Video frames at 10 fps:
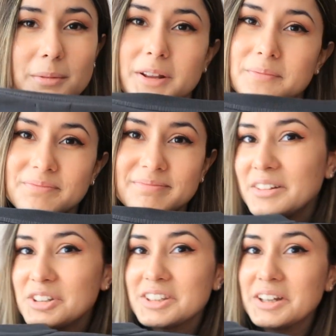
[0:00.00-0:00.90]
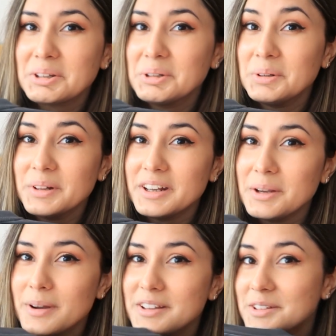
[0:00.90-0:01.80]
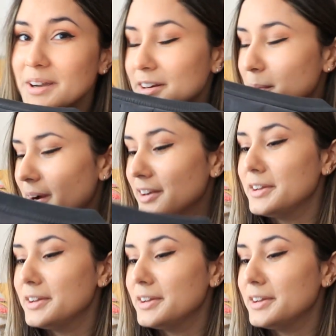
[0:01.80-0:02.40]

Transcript: I mean, it looks kind of cool anyway, so I don't mind